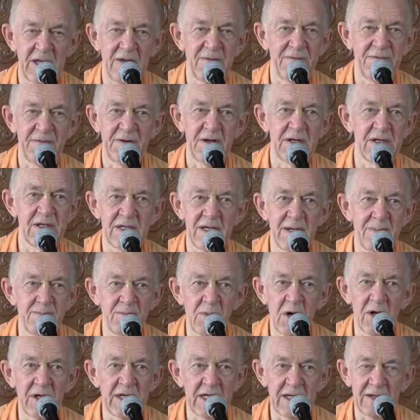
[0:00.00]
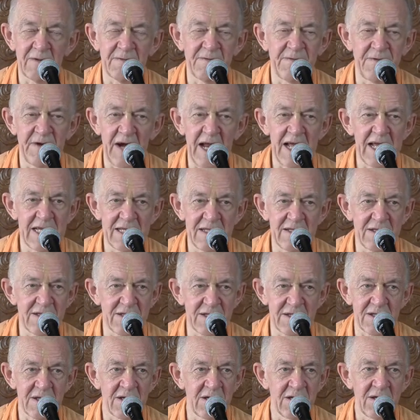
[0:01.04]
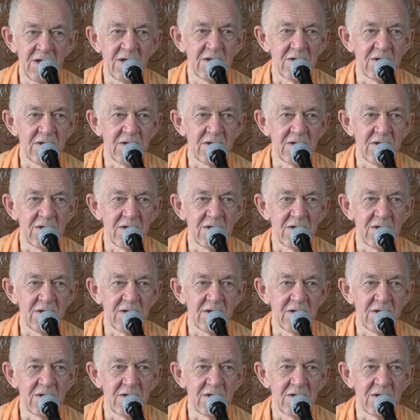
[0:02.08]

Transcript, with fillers: different demonic friends